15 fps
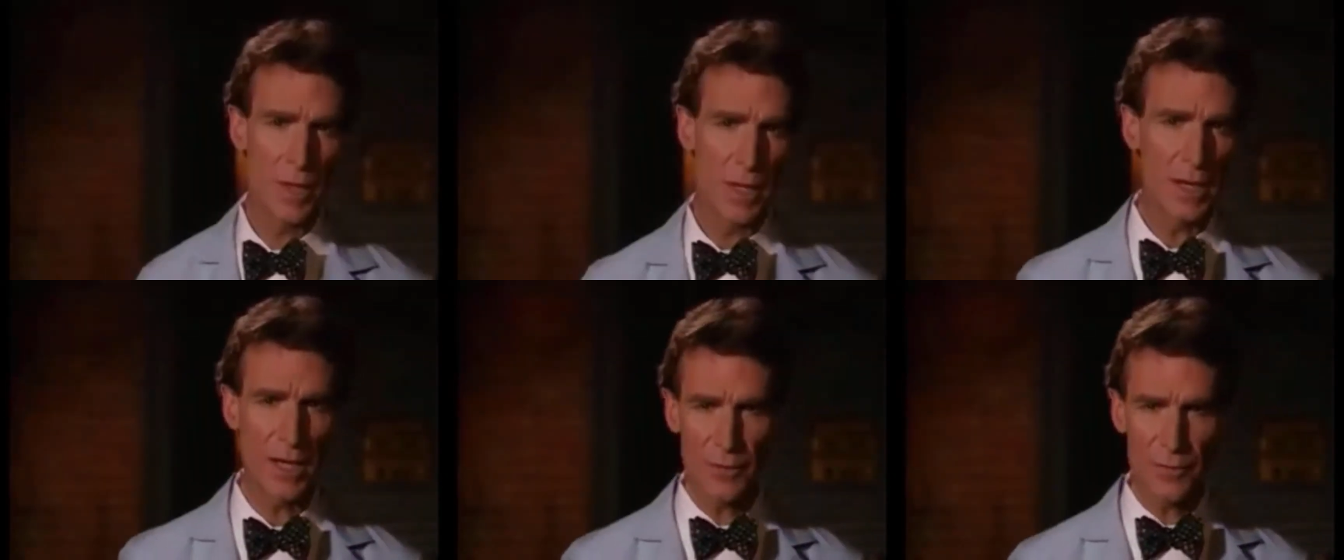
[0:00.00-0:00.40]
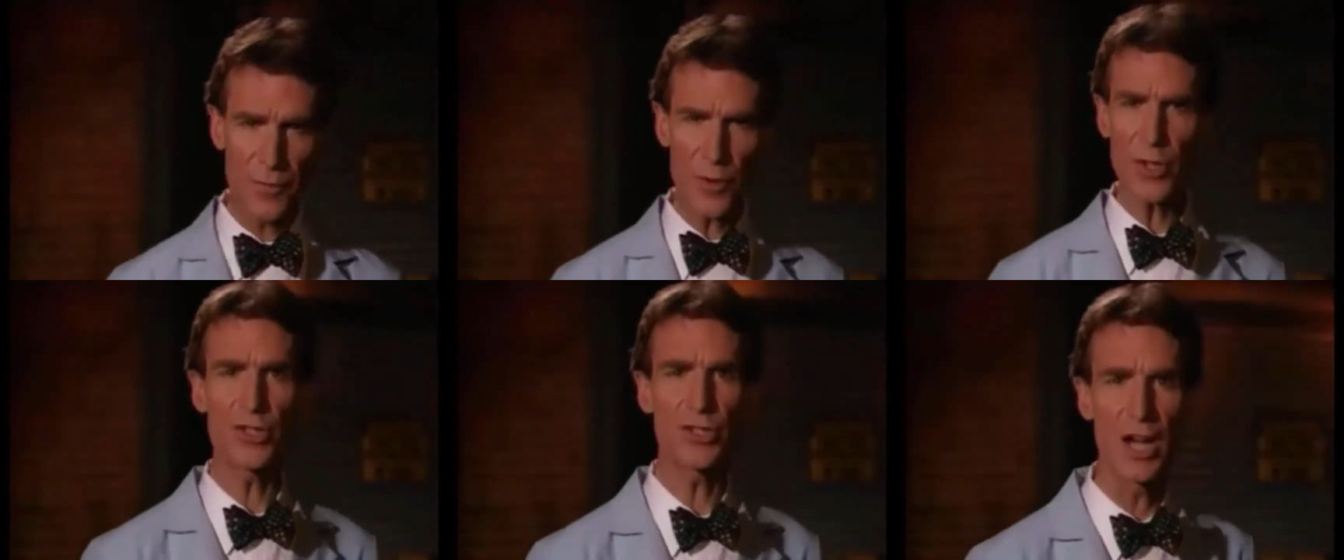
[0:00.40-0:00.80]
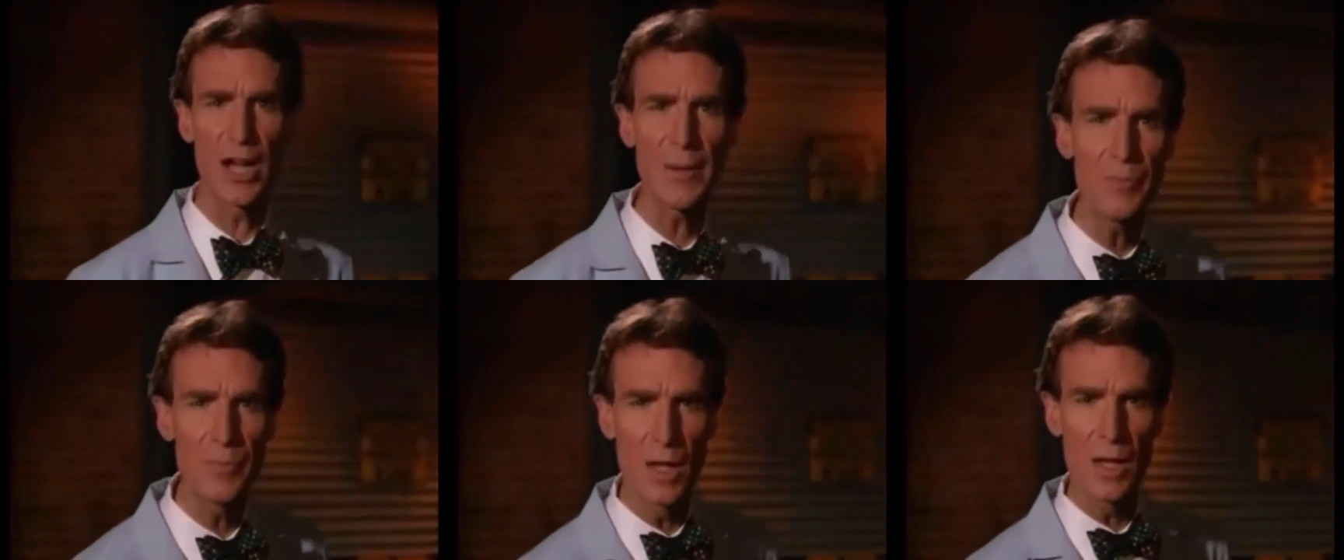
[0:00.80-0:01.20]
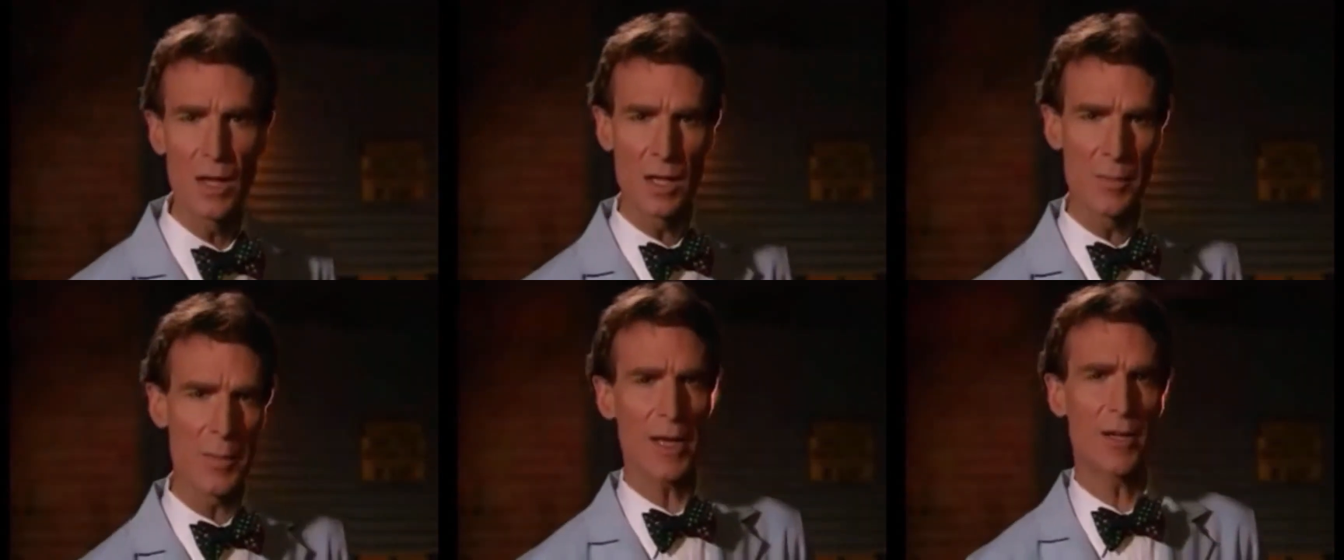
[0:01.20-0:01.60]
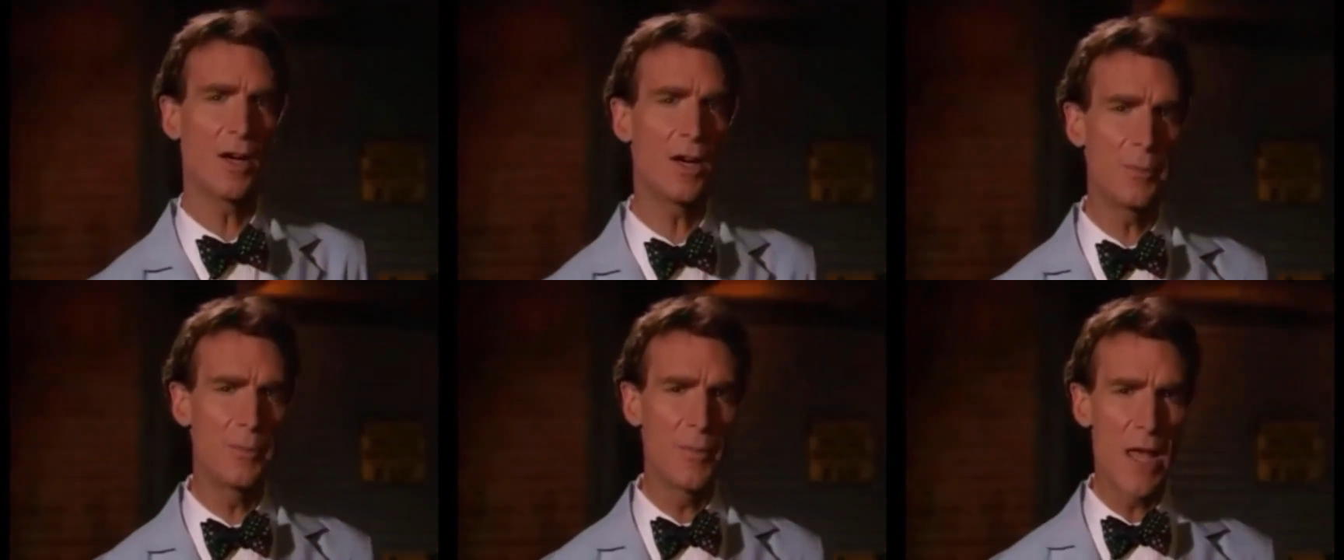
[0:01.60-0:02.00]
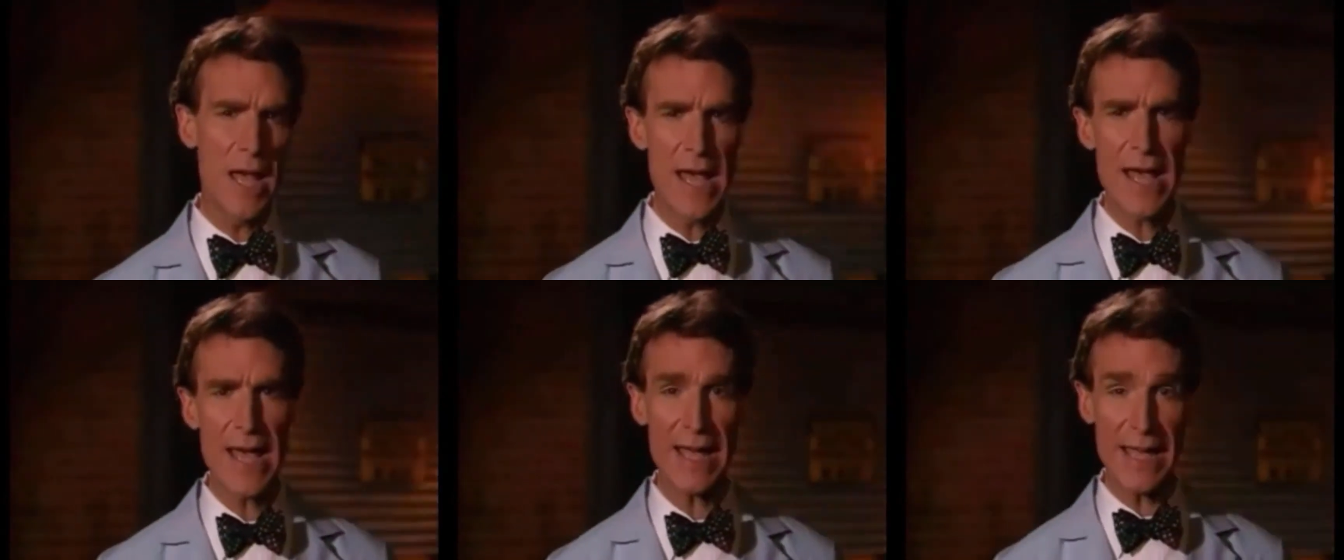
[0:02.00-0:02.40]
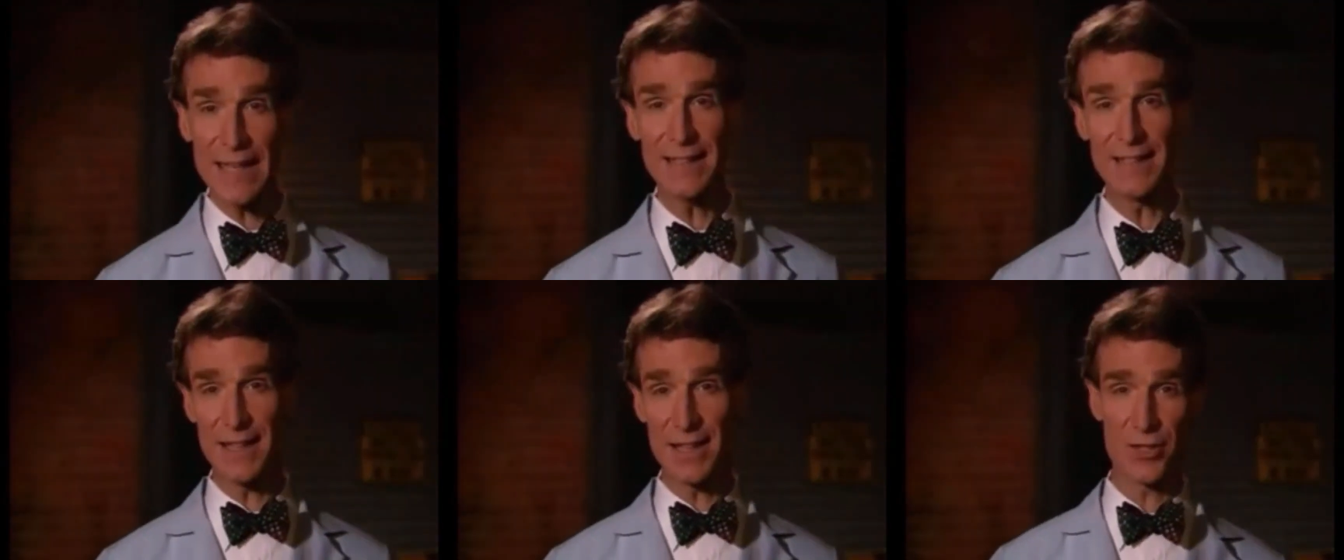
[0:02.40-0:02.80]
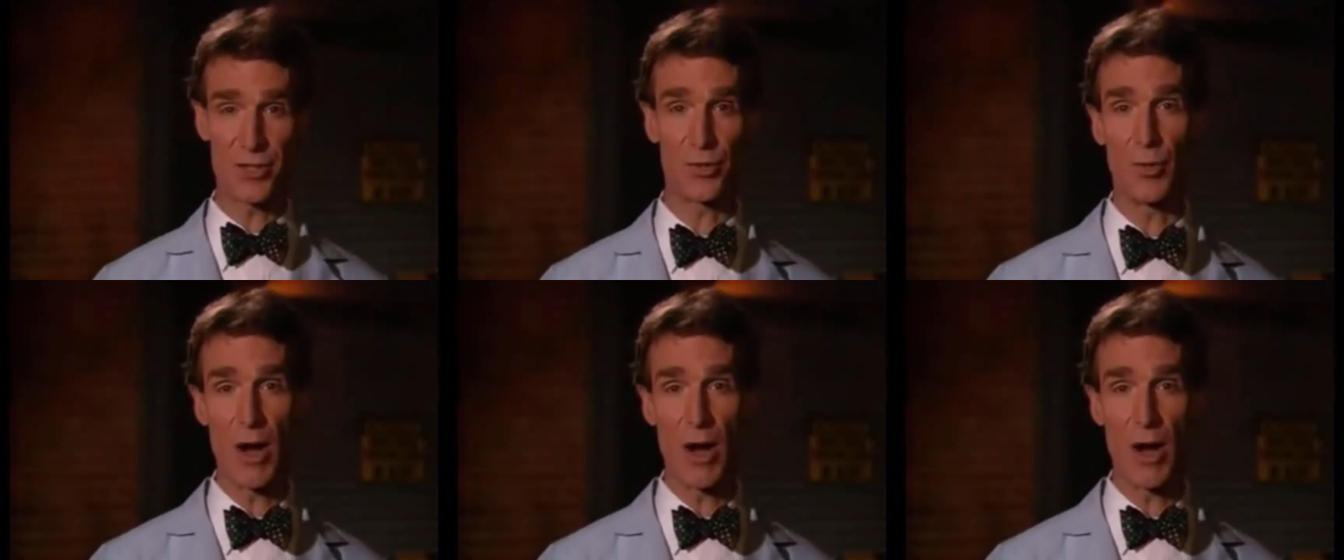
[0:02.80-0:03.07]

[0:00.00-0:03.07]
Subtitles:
Now, the first type you might call igneous